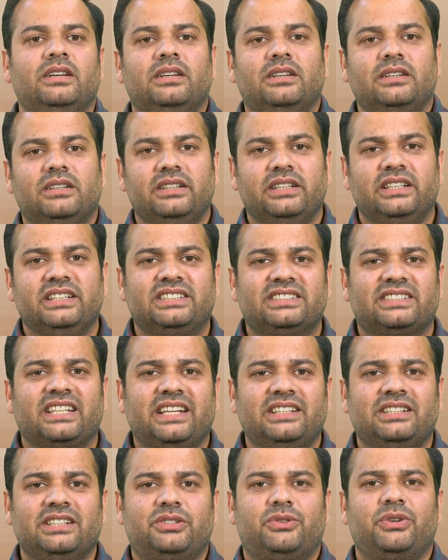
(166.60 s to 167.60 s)
Insider
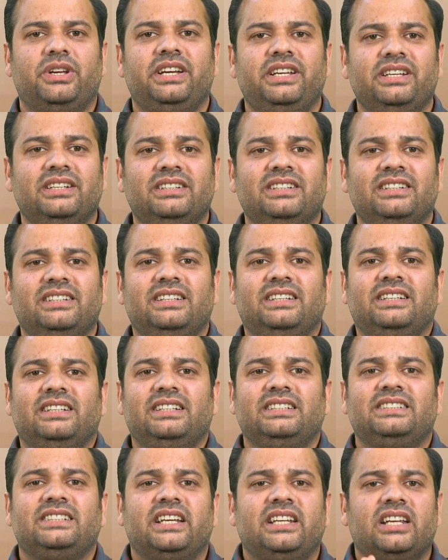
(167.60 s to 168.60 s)
trading is
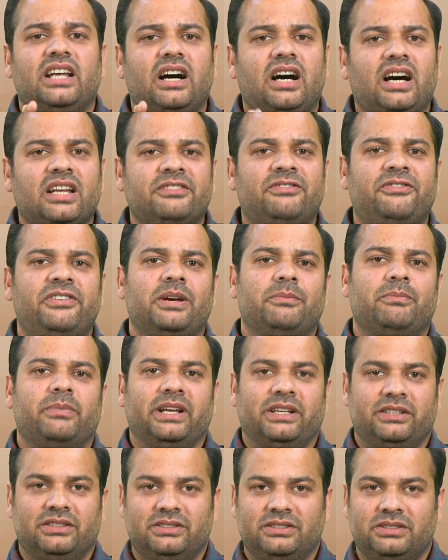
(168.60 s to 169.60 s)
an unfair
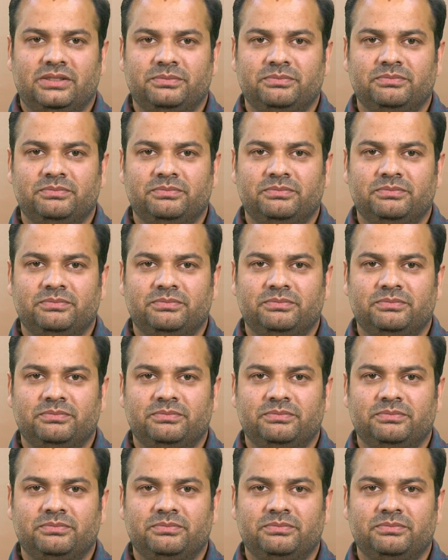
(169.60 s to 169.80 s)
practice